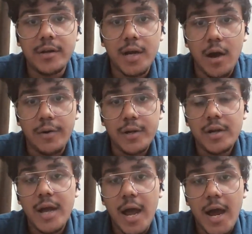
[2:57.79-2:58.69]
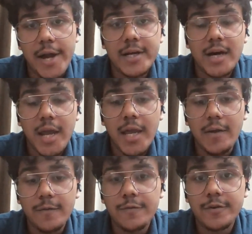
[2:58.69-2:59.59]
account at
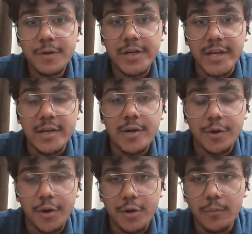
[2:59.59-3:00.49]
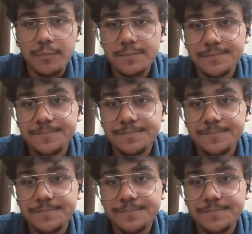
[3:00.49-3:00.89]
ifttt.com.